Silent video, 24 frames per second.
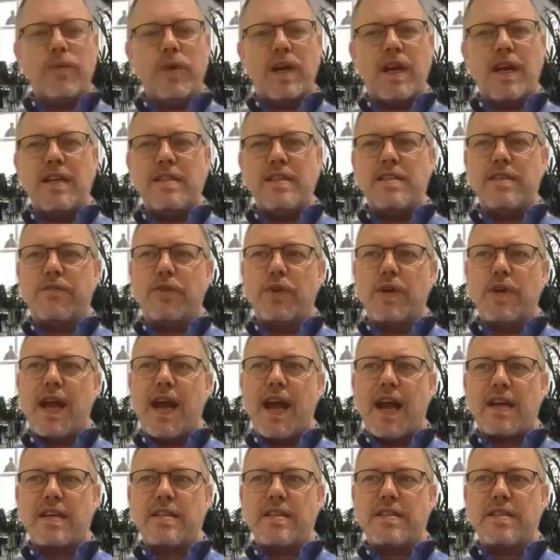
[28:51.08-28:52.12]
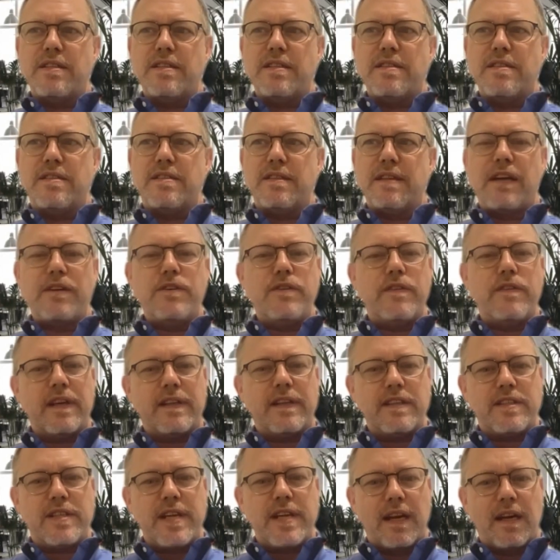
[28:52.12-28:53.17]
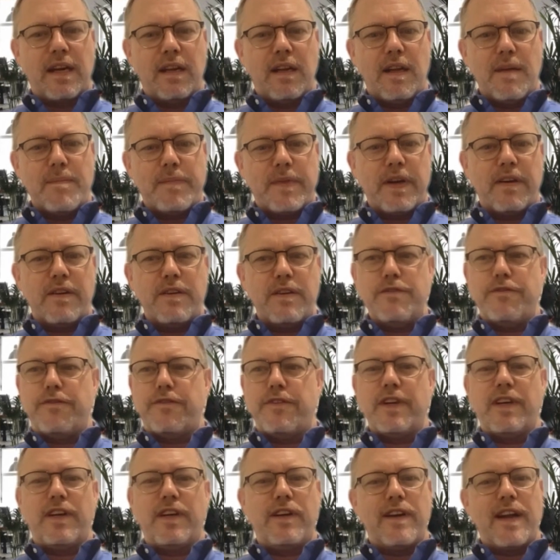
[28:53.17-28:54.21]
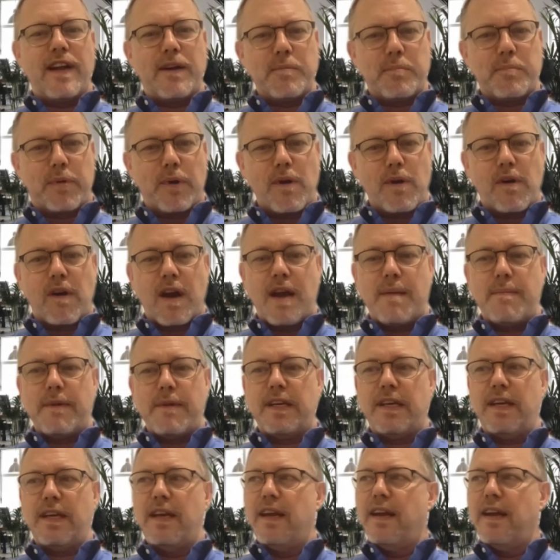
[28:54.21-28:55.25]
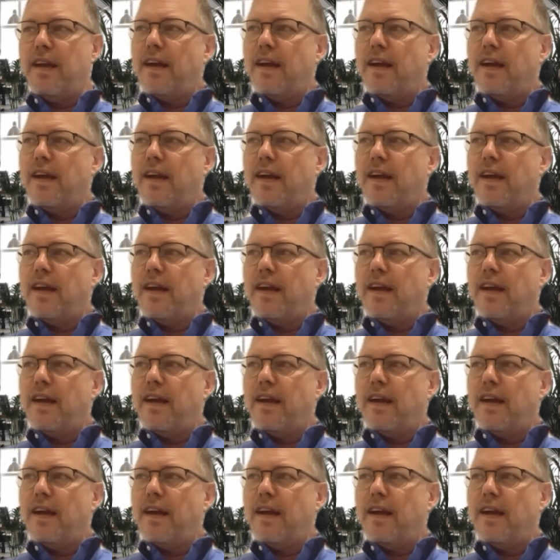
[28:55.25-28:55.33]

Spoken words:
what kinds of reactions? Now you got the channel up there. You figured out programming.